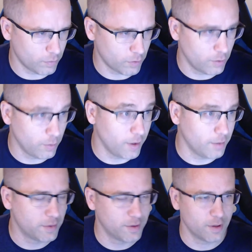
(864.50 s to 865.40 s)

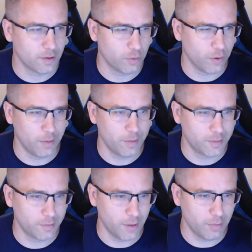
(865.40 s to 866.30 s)
Krebs, not Grebs,
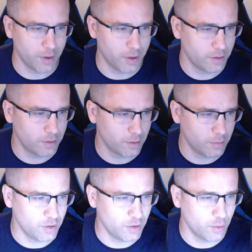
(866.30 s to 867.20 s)
my bad. I mean,
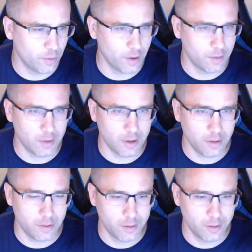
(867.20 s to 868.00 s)
you know what I mean.